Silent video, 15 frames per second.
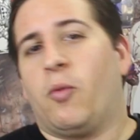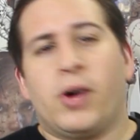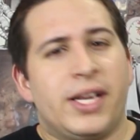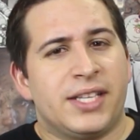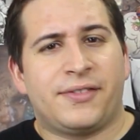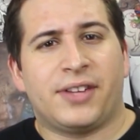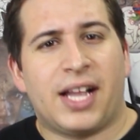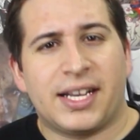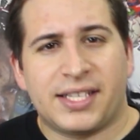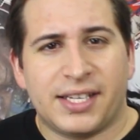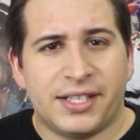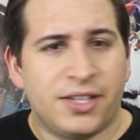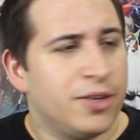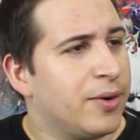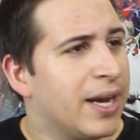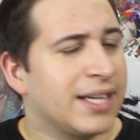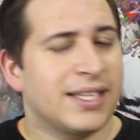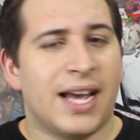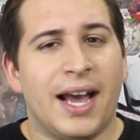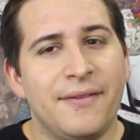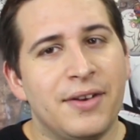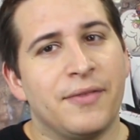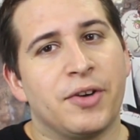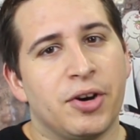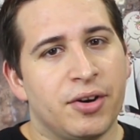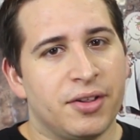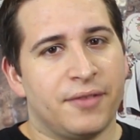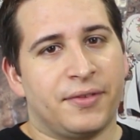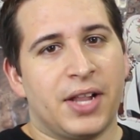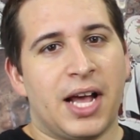What is Velocity 2X? I've never heard
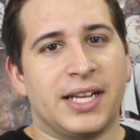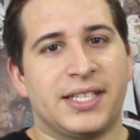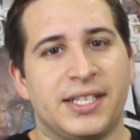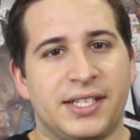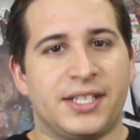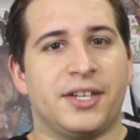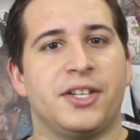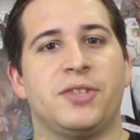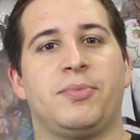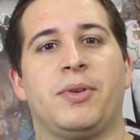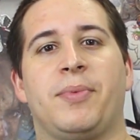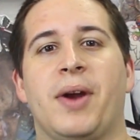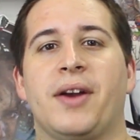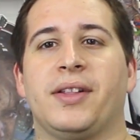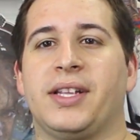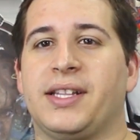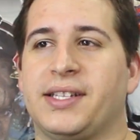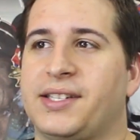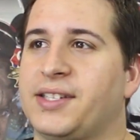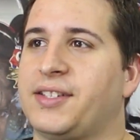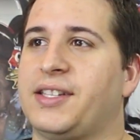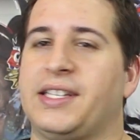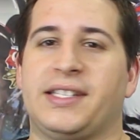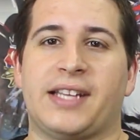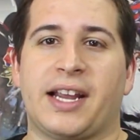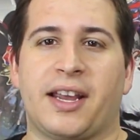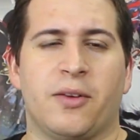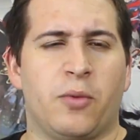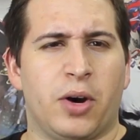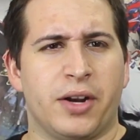of the Velocity series, but apparently this is the
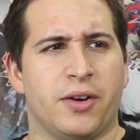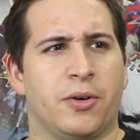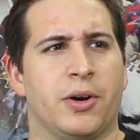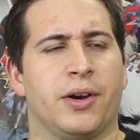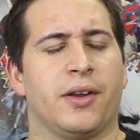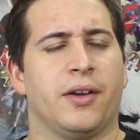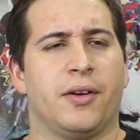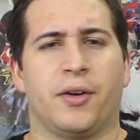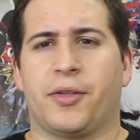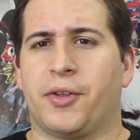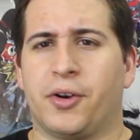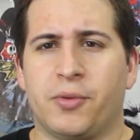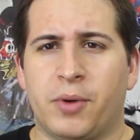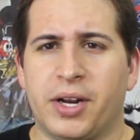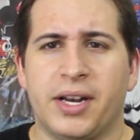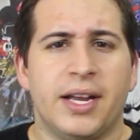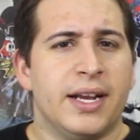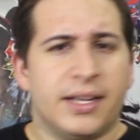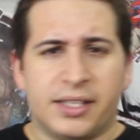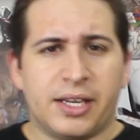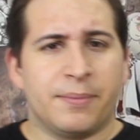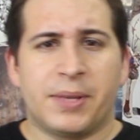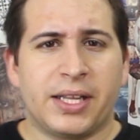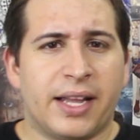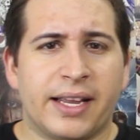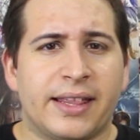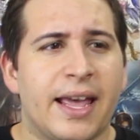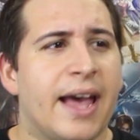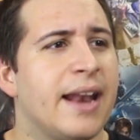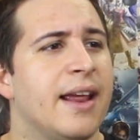second one or third one, something
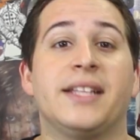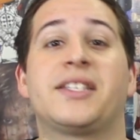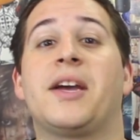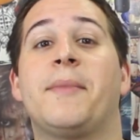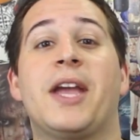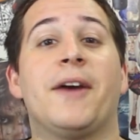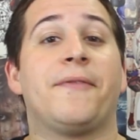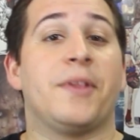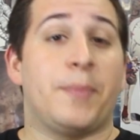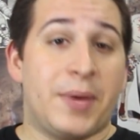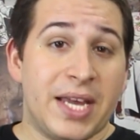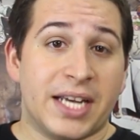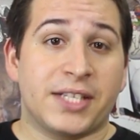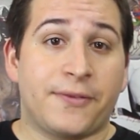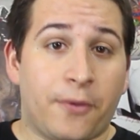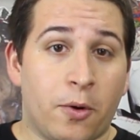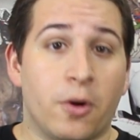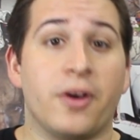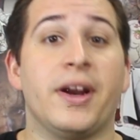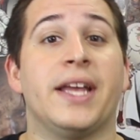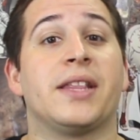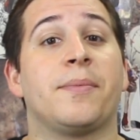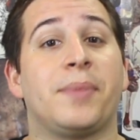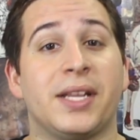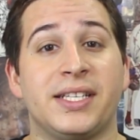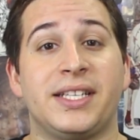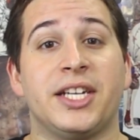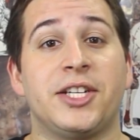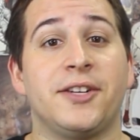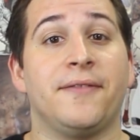like that. It's coming out for the PS4 and the
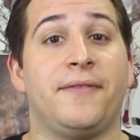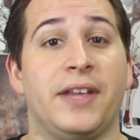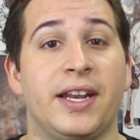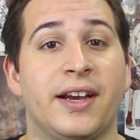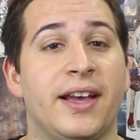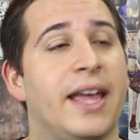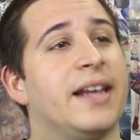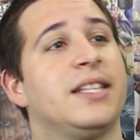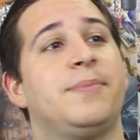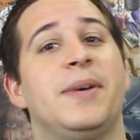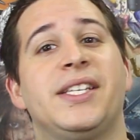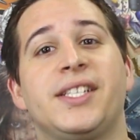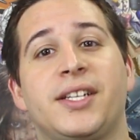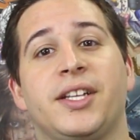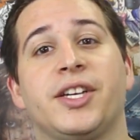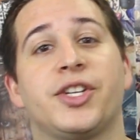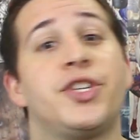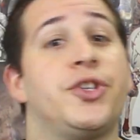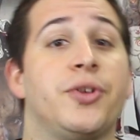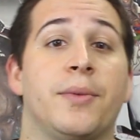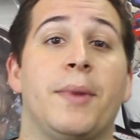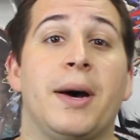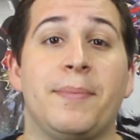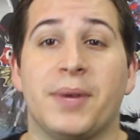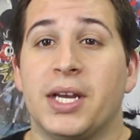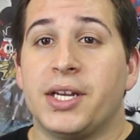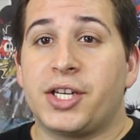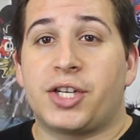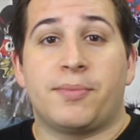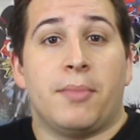PlayStation Vita, and it's basically a shoot 'em up,
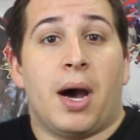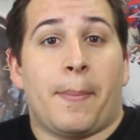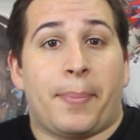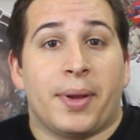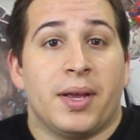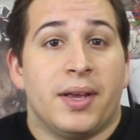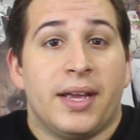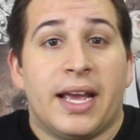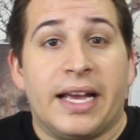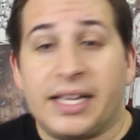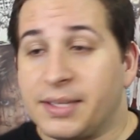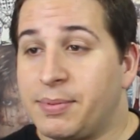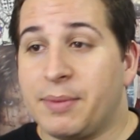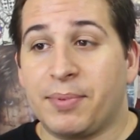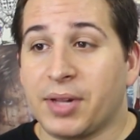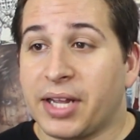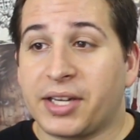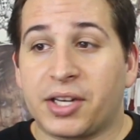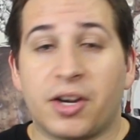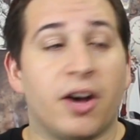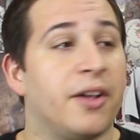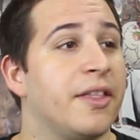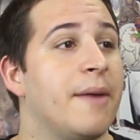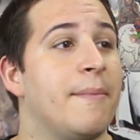shmup, as people like to call